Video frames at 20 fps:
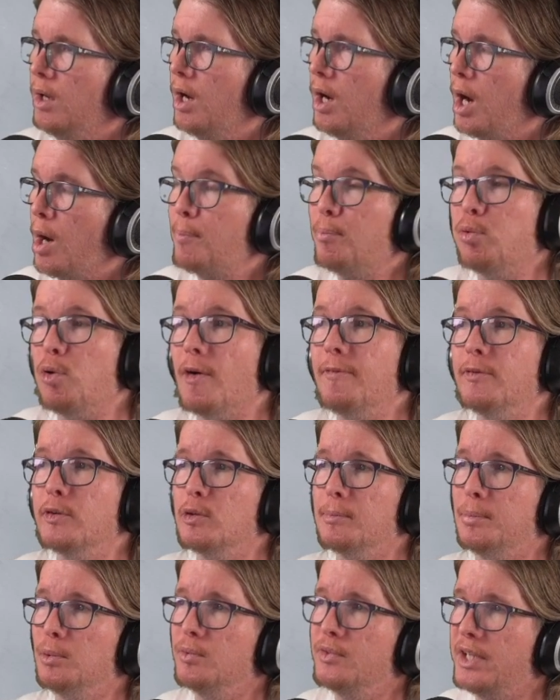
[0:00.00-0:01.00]
A
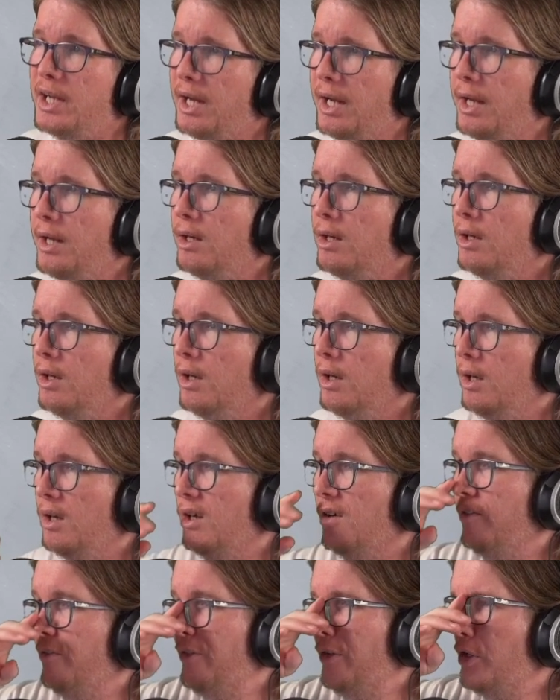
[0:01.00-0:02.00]
profitable day.
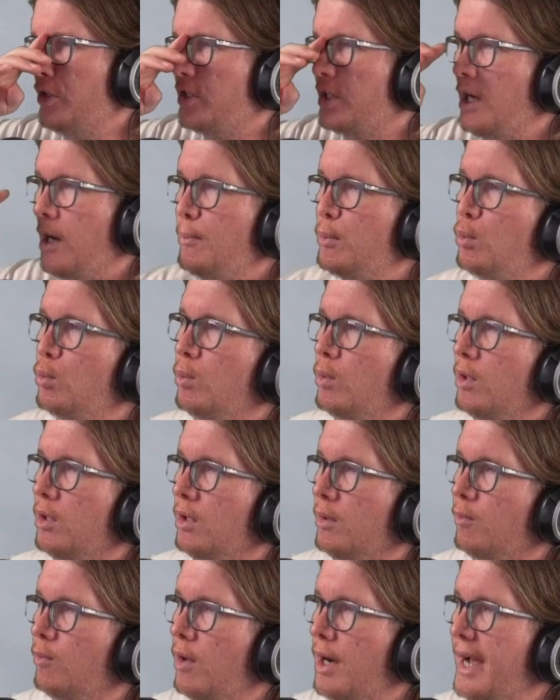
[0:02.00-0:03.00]
First couple were
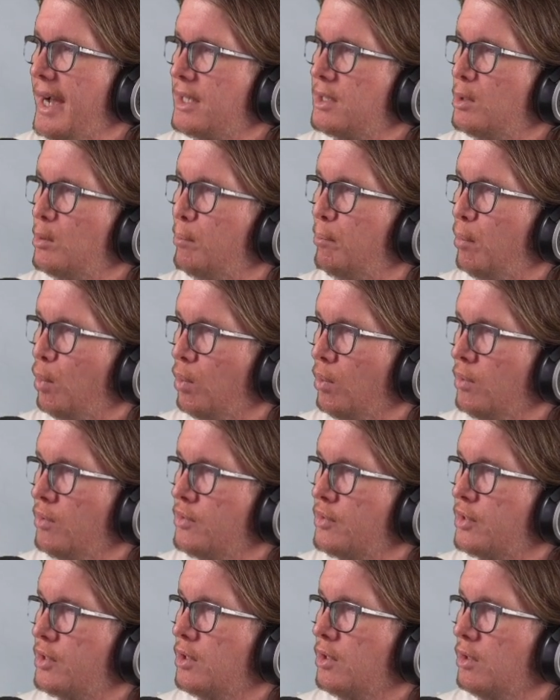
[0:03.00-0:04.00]
in rags and
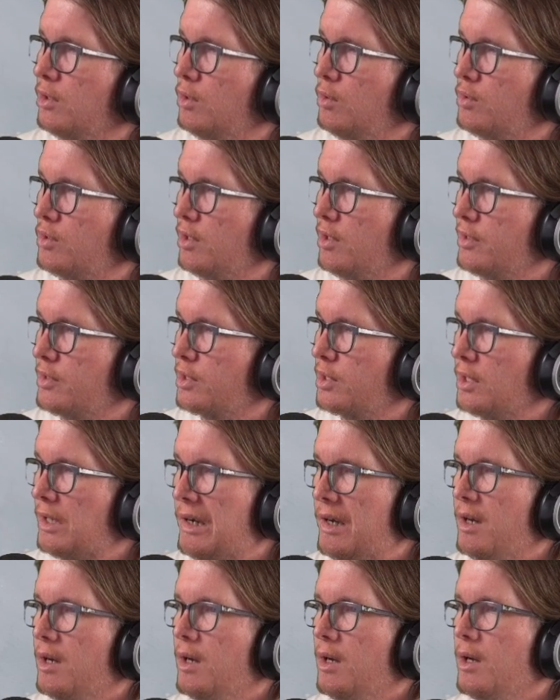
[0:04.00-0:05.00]
bones, useless.
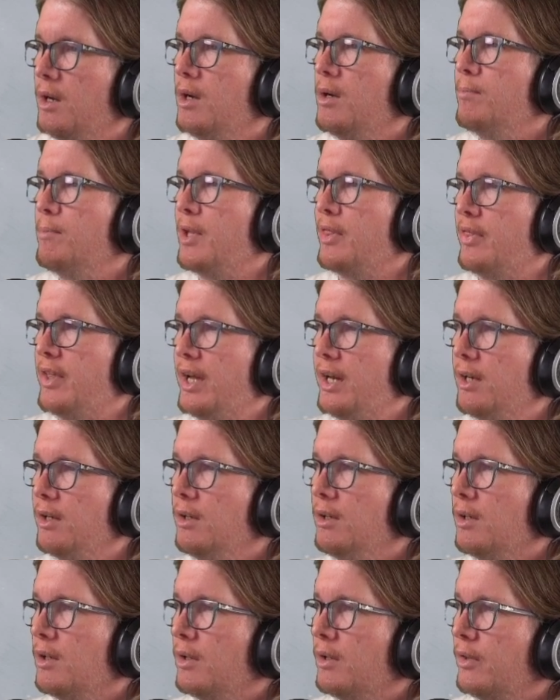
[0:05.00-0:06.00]
But then
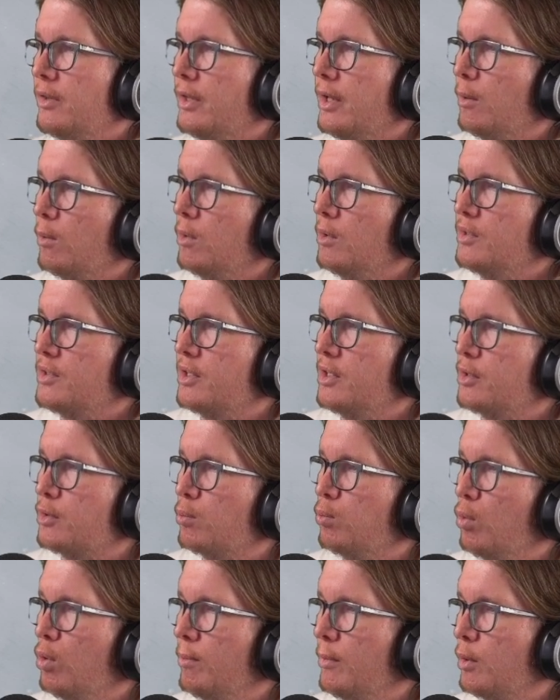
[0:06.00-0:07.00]
there was this
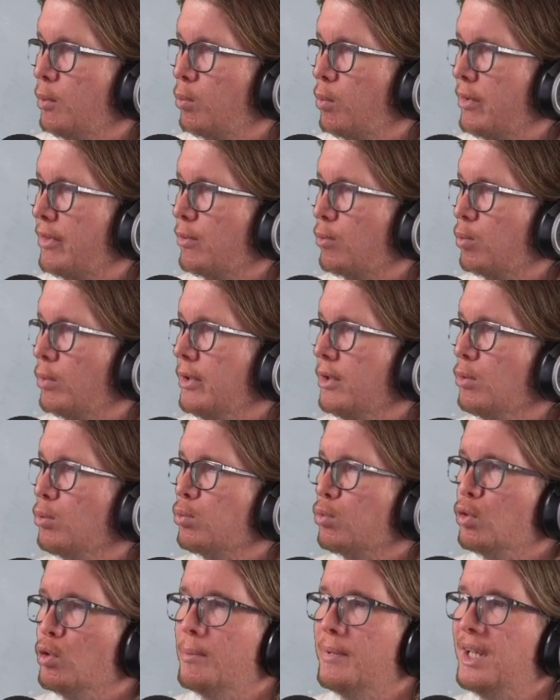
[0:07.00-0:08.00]
woman with real
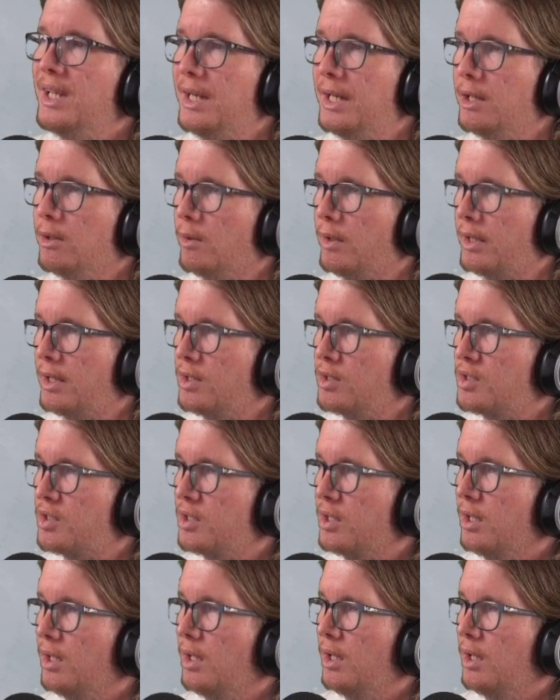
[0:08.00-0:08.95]
ruby earrings.